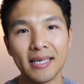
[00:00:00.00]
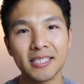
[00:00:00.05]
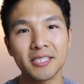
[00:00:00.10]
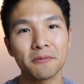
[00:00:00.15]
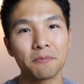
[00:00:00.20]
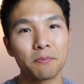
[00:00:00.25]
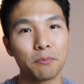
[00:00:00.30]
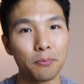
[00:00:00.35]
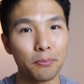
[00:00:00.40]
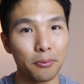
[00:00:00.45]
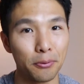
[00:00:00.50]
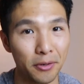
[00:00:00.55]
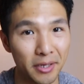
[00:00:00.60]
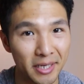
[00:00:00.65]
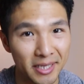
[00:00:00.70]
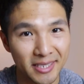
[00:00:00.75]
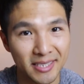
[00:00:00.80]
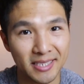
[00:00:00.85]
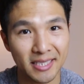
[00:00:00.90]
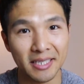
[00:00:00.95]
that's a
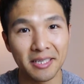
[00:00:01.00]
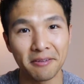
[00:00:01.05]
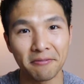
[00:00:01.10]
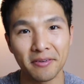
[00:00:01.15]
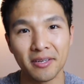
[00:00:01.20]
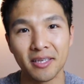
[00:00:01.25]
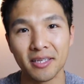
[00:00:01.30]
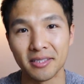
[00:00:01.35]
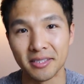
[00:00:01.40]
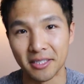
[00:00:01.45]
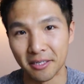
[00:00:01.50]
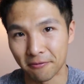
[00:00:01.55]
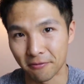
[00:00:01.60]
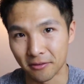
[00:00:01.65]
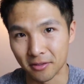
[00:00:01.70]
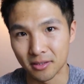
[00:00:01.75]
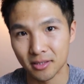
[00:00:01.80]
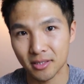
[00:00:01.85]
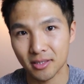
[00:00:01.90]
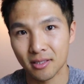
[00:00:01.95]
pretty significant
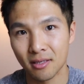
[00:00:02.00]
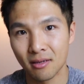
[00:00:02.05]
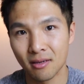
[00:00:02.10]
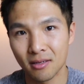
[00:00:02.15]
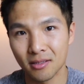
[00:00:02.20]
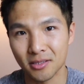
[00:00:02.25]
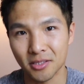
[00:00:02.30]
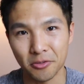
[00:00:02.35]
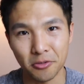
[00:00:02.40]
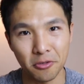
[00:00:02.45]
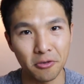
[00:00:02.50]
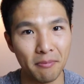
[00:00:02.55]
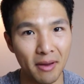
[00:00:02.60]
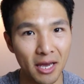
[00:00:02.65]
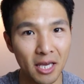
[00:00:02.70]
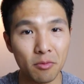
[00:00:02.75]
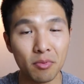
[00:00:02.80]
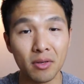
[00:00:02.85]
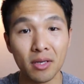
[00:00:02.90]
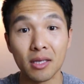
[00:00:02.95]
difference, so you
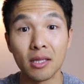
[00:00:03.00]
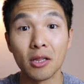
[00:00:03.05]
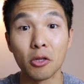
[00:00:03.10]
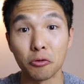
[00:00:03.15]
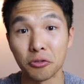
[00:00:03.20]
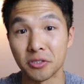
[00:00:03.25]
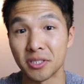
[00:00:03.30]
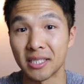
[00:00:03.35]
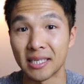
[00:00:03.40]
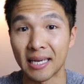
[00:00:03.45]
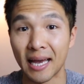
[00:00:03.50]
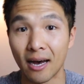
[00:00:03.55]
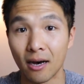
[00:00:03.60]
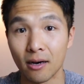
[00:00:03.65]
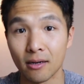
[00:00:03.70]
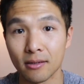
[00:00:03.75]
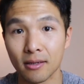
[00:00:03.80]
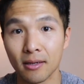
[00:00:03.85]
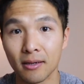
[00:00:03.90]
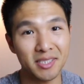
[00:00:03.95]
may be losing out.
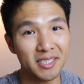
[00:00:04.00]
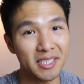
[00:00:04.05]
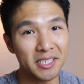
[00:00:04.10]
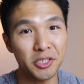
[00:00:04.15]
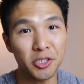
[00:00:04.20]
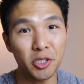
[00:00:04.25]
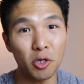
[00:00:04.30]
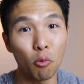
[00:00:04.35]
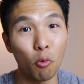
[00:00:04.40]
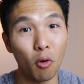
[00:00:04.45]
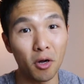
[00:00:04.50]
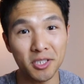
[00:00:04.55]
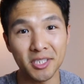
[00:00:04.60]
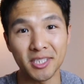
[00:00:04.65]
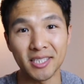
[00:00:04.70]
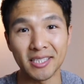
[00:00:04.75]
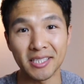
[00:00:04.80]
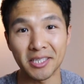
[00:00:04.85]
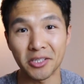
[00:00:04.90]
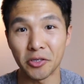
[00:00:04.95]
But since you're
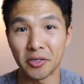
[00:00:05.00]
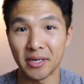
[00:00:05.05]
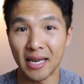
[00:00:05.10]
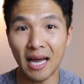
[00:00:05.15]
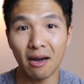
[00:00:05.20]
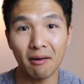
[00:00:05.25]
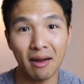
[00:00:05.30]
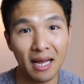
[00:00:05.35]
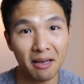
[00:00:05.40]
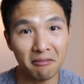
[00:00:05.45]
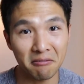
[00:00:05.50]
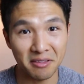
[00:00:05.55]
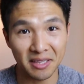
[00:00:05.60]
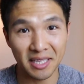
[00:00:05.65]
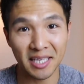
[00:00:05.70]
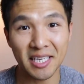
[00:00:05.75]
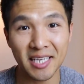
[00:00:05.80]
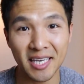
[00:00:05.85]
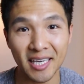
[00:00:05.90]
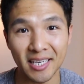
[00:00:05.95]
watching, you now have
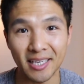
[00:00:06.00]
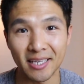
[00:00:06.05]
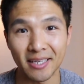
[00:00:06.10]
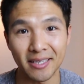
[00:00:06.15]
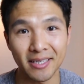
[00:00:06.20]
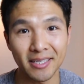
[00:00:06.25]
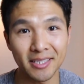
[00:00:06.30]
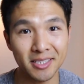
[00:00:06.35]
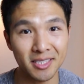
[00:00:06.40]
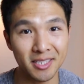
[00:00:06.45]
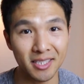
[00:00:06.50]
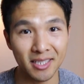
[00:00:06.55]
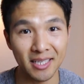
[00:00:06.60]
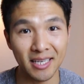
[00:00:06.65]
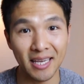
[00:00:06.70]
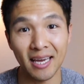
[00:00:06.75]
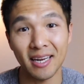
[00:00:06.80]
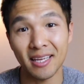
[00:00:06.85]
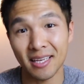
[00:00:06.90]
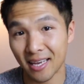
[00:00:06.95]
the key to
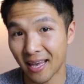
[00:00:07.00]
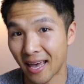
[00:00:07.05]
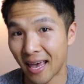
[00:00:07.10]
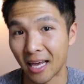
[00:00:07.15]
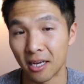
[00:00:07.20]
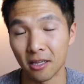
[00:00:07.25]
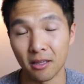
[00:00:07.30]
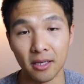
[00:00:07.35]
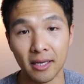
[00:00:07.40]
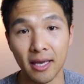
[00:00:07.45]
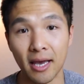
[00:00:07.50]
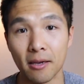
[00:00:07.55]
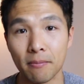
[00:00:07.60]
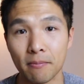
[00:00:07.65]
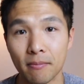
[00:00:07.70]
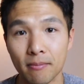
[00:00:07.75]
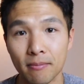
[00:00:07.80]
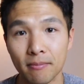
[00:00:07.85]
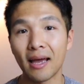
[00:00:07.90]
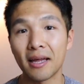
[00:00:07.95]
getting ahead of the game.
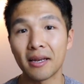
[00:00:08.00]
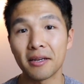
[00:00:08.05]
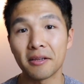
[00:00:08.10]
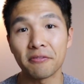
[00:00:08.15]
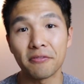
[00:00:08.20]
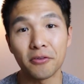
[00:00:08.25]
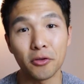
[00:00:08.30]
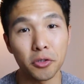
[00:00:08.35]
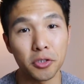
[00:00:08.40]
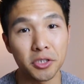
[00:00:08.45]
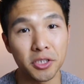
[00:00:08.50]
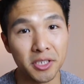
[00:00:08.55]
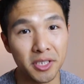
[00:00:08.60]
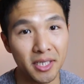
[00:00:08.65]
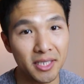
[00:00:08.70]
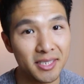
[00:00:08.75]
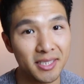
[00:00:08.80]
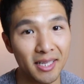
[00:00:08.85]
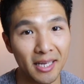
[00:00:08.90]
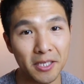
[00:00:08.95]
And if you're
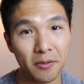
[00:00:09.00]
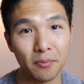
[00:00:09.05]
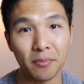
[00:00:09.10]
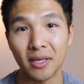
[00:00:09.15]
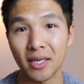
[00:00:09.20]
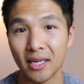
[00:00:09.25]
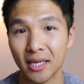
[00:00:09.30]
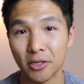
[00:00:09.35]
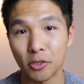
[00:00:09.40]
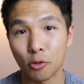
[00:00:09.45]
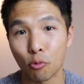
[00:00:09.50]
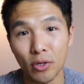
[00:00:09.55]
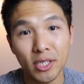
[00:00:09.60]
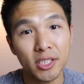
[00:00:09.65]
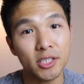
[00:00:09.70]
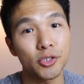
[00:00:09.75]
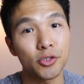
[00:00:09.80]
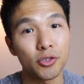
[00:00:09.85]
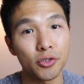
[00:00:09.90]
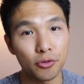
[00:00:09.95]
just like me and you
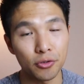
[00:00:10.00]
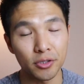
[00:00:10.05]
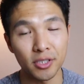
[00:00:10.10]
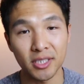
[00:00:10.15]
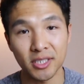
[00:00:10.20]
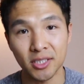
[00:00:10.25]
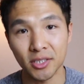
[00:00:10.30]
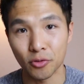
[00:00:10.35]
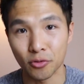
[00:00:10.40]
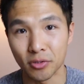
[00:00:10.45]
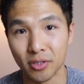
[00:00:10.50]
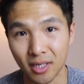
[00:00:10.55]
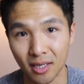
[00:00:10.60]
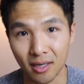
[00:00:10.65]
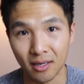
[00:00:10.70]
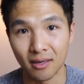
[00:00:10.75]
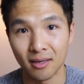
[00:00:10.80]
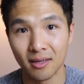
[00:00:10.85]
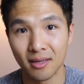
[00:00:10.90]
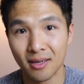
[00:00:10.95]
wish you knew this
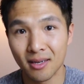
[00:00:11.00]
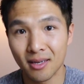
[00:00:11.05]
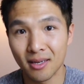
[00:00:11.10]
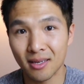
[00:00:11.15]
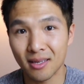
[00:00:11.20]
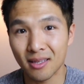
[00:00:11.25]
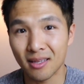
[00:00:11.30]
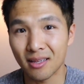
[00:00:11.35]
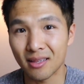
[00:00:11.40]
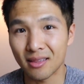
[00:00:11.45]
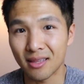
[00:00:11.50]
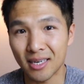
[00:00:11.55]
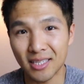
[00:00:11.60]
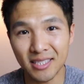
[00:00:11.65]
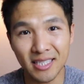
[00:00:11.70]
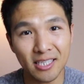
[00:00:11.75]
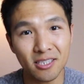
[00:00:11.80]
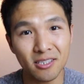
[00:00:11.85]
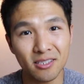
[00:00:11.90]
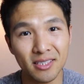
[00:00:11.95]
sooner, then
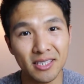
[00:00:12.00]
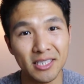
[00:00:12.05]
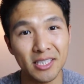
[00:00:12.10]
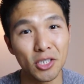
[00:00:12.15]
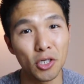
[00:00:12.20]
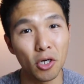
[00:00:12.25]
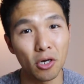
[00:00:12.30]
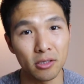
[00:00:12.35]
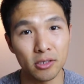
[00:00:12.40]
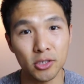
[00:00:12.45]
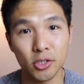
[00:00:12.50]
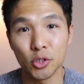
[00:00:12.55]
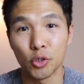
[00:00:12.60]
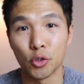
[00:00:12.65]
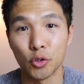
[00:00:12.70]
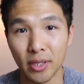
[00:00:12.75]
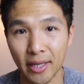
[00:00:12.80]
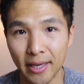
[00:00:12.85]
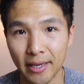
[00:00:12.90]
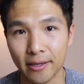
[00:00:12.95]
it's actually not
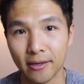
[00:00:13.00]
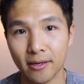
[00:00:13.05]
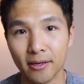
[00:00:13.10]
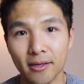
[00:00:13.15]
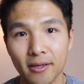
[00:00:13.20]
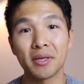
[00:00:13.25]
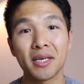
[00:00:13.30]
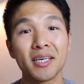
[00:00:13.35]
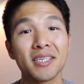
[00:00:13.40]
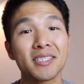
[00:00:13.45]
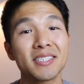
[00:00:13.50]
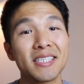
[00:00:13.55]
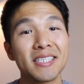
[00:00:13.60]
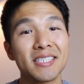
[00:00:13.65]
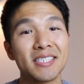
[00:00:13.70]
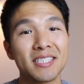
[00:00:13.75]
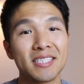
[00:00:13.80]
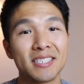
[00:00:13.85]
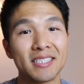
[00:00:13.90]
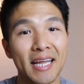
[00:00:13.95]
too late, because this